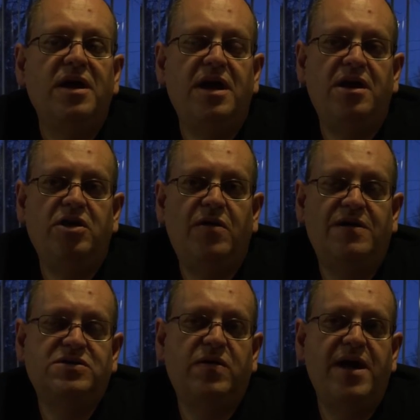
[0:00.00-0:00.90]
And you
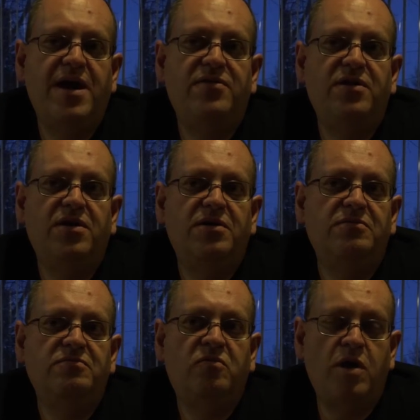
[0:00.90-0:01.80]
also had
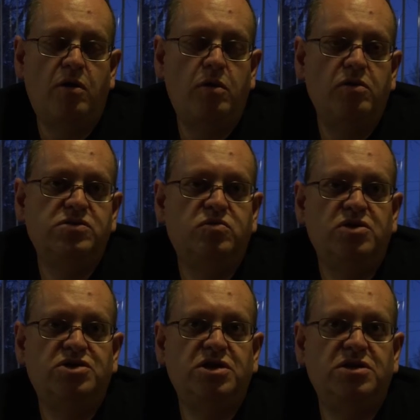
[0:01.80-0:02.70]
the railroads
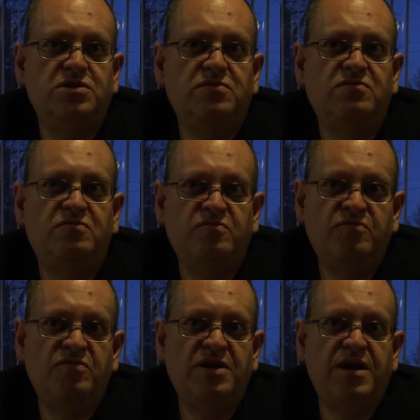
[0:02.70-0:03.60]
wishing to
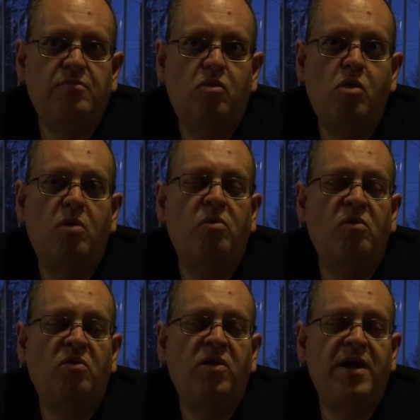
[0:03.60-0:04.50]

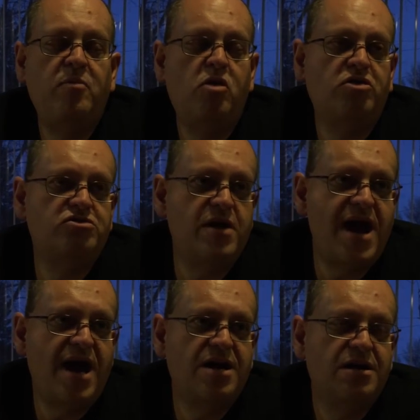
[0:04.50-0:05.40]
lay more
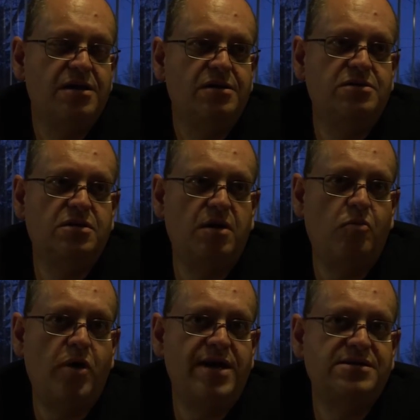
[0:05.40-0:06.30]
track to
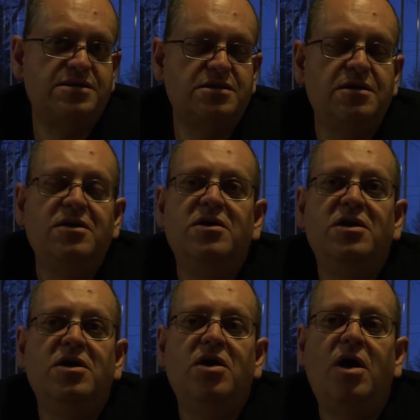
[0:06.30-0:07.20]
come west.
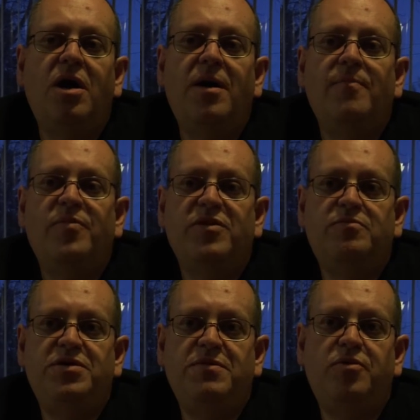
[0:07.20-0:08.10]

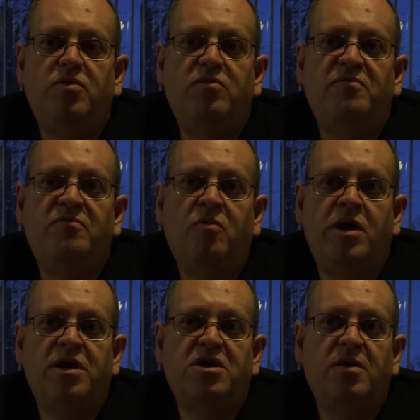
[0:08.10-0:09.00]
People
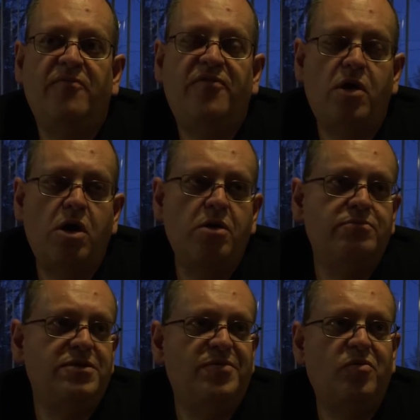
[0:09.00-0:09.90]
wanted to come farm,
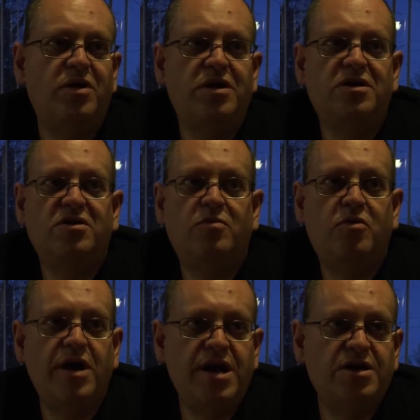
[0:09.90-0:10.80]
people wanted to come
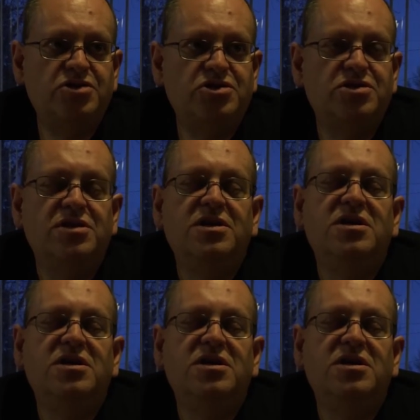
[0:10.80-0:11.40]
ranch,